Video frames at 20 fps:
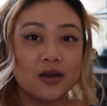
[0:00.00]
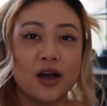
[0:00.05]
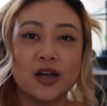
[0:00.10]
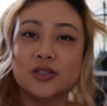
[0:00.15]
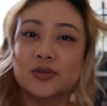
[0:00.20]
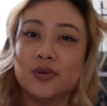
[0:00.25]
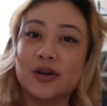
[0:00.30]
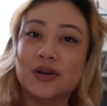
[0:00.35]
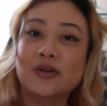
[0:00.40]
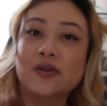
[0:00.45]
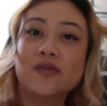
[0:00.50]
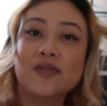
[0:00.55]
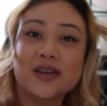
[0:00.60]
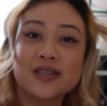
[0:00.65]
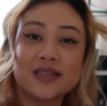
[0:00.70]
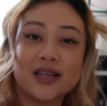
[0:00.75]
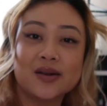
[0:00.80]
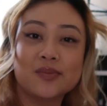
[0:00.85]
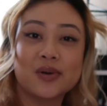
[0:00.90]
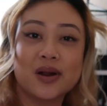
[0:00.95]
Also, I don't know if I
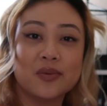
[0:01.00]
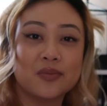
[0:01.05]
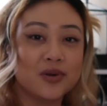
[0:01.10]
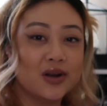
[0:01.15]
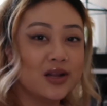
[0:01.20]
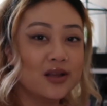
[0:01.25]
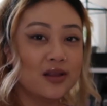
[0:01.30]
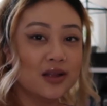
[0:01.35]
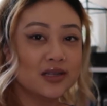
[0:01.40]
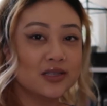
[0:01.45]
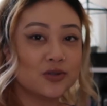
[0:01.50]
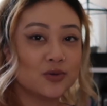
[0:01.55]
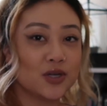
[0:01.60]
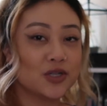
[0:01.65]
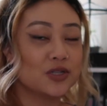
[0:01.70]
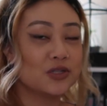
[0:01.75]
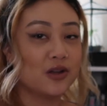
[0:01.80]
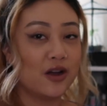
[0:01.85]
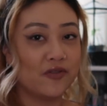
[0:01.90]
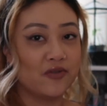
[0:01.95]
said, but I'm reading all these
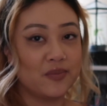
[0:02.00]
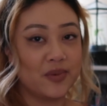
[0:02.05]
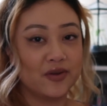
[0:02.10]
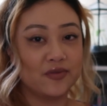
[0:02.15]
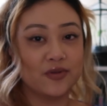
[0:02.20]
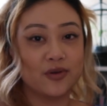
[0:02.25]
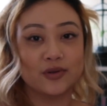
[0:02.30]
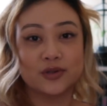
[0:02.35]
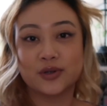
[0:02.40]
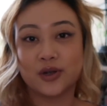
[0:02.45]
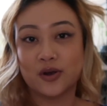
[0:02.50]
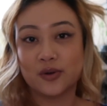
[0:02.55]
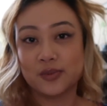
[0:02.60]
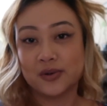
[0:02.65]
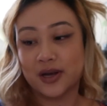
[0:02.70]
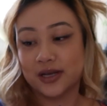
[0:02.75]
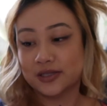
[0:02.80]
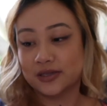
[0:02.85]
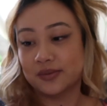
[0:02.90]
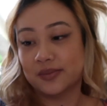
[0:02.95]
questions off of my phone, so I hope
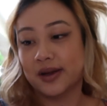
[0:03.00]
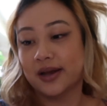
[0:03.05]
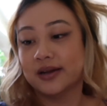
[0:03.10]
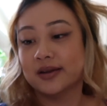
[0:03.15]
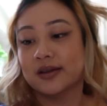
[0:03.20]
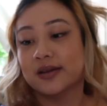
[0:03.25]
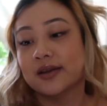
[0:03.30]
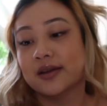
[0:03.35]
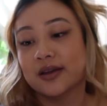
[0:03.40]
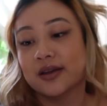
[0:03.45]
you guys don't mind.